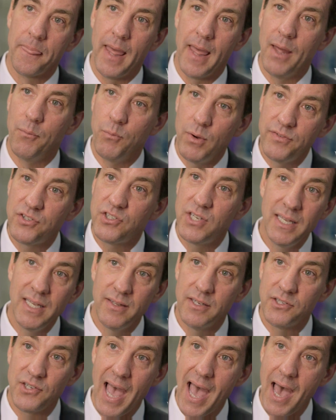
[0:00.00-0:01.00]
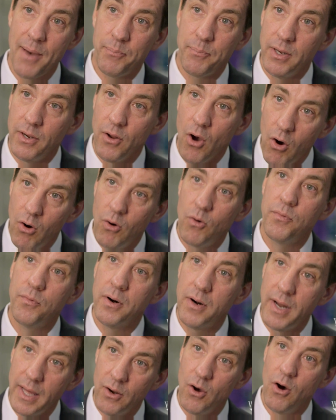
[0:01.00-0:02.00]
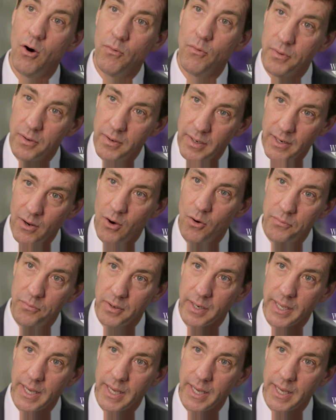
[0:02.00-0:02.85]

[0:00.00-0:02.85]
And we've seen this happen over and over and over